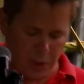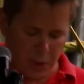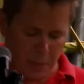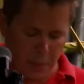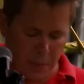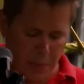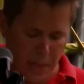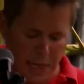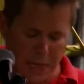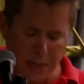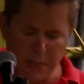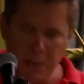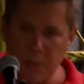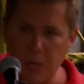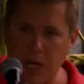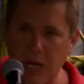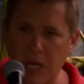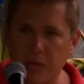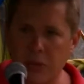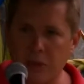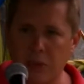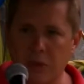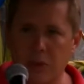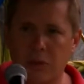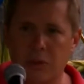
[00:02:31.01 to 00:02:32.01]
My
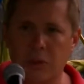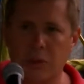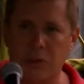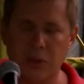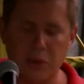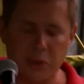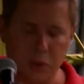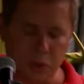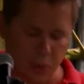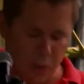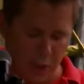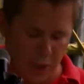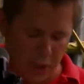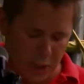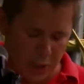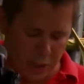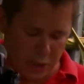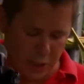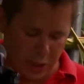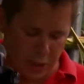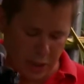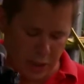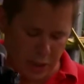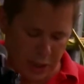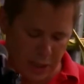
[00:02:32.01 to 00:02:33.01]
motto with this
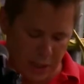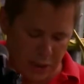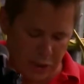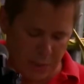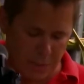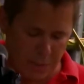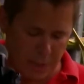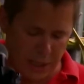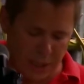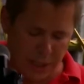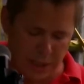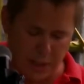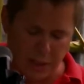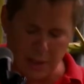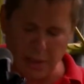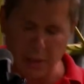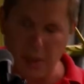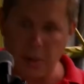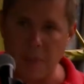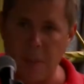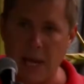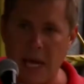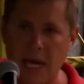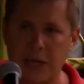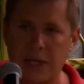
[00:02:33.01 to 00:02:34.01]
project has been,
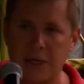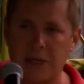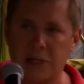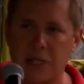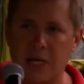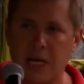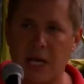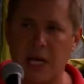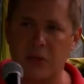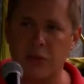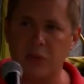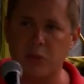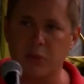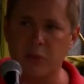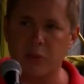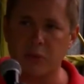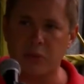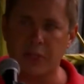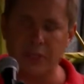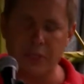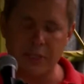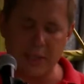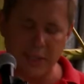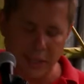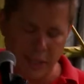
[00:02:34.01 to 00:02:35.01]
a man is not
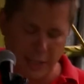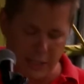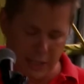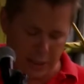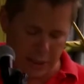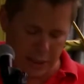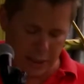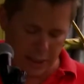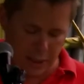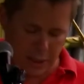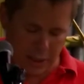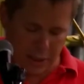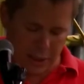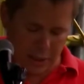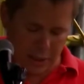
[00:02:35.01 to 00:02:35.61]
truly dead